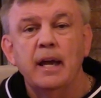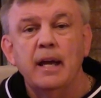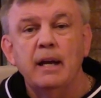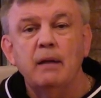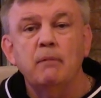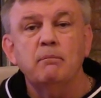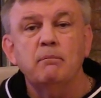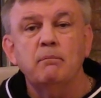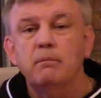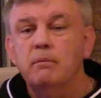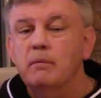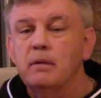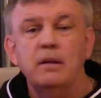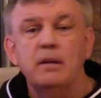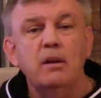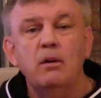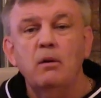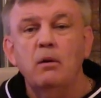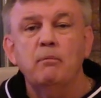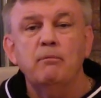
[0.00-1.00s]
And I'm,
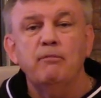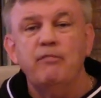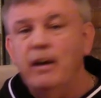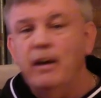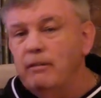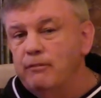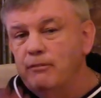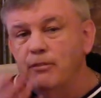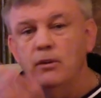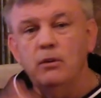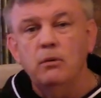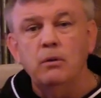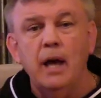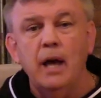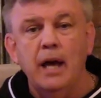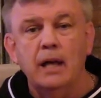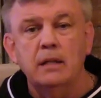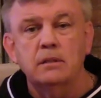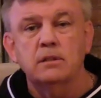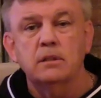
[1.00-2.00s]
you know, I'm fighting for you
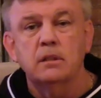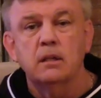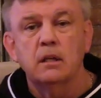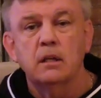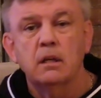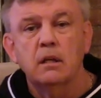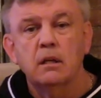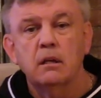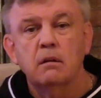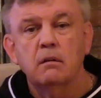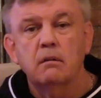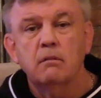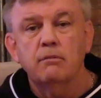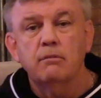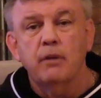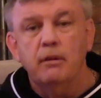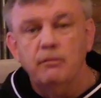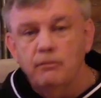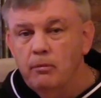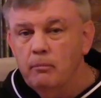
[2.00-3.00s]
guys,
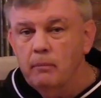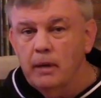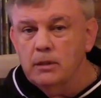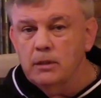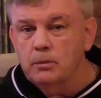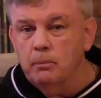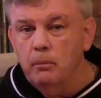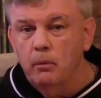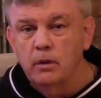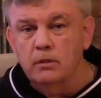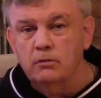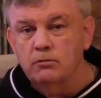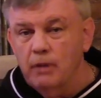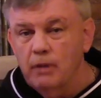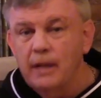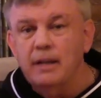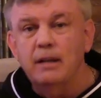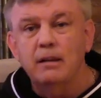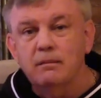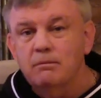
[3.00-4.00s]
fighting for my sport,
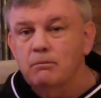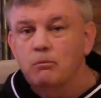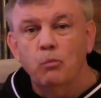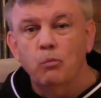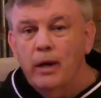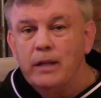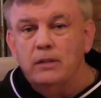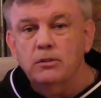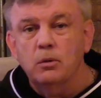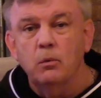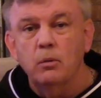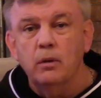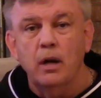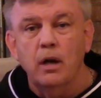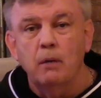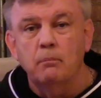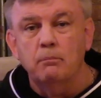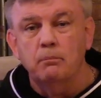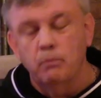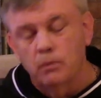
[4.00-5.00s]
trying to wake someone
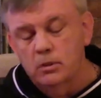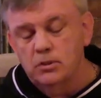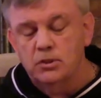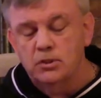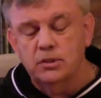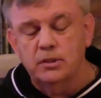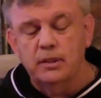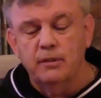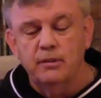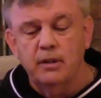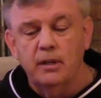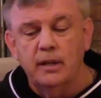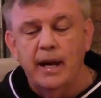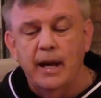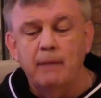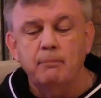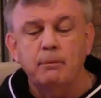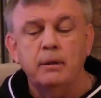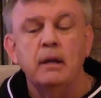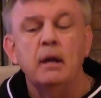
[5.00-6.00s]
up, which is never going to
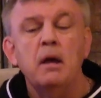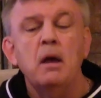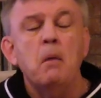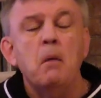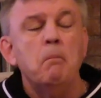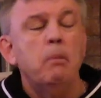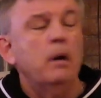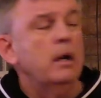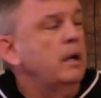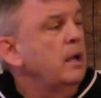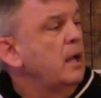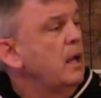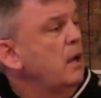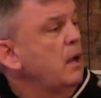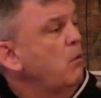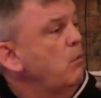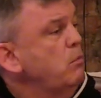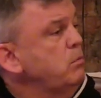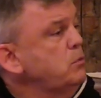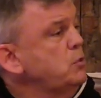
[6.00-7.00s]
happen. But
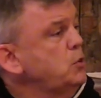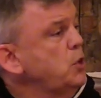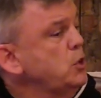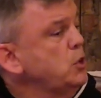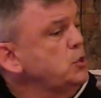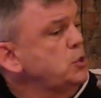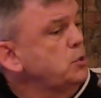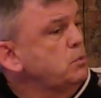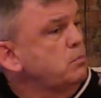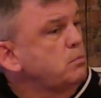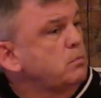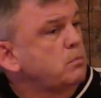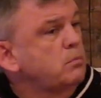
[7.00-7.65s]
just